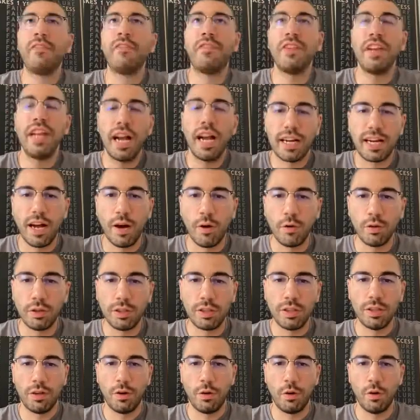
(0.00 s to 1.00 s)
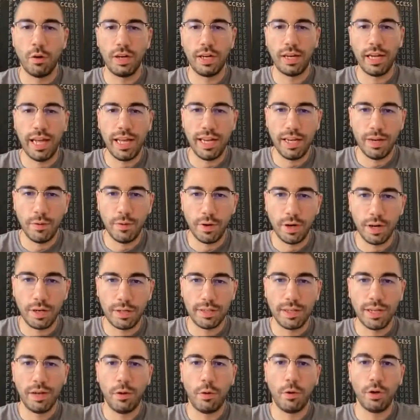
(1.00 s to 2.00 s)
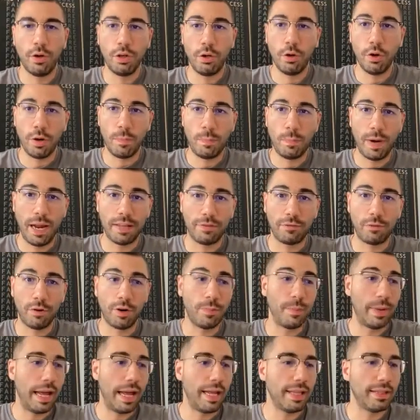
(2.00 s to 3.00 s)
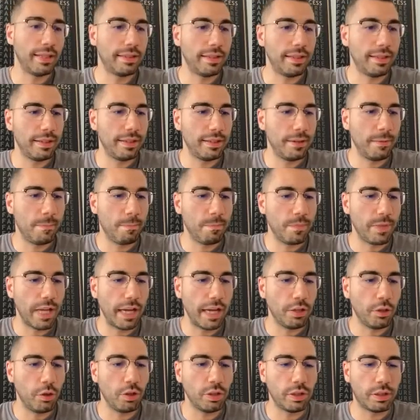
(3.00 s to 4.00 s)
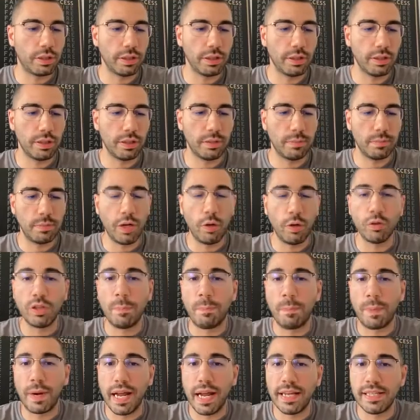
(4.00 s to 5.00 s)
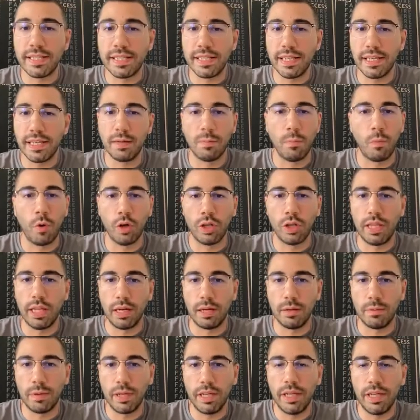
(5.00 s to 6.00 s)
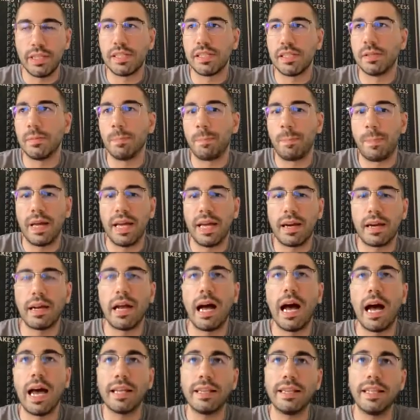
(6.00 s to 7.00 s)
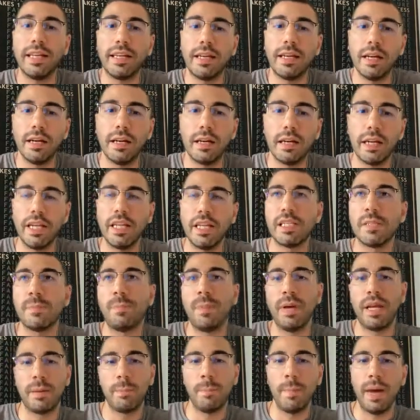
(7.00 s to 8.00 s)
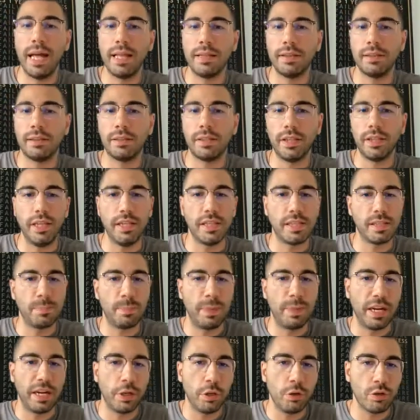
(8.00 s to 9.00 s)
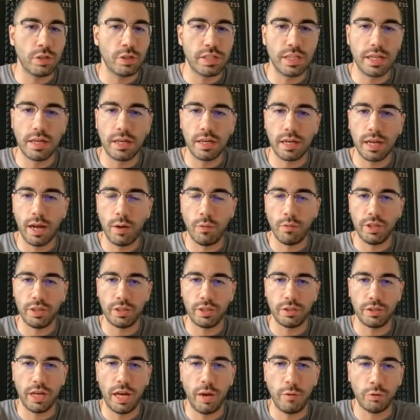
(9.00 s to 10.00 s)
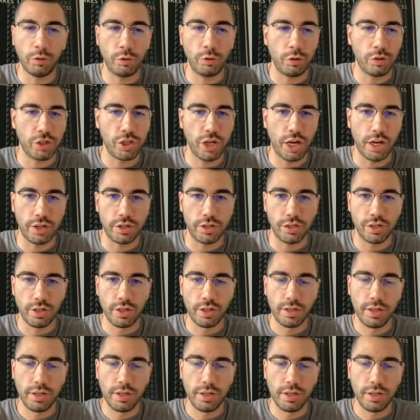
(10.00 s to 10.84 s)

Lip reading: a free account on Anyword on your platform, and I don't know the pricing model. It's per article, it's per month, it's per user. How do you charge?